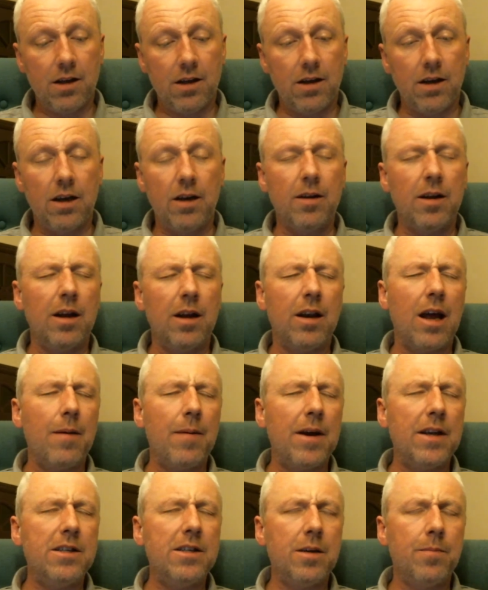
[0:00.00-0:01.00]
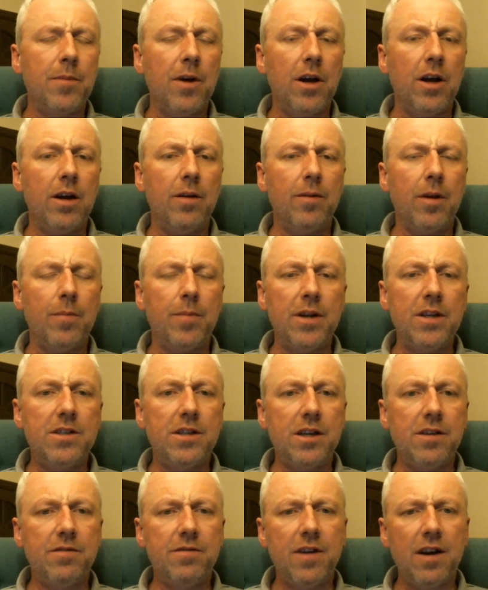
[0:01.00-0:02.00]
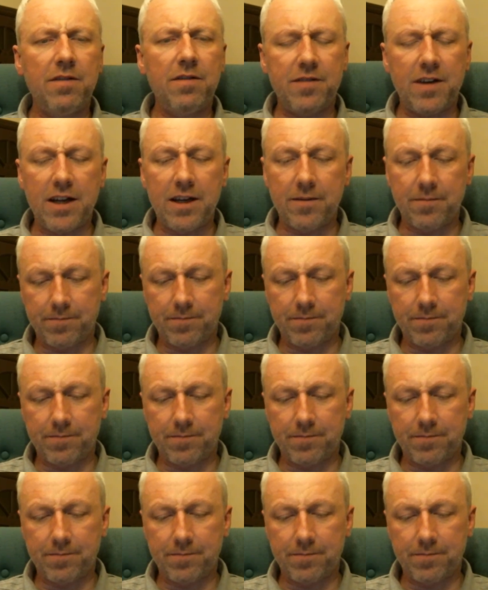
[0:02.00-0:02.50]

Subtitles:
a BT50.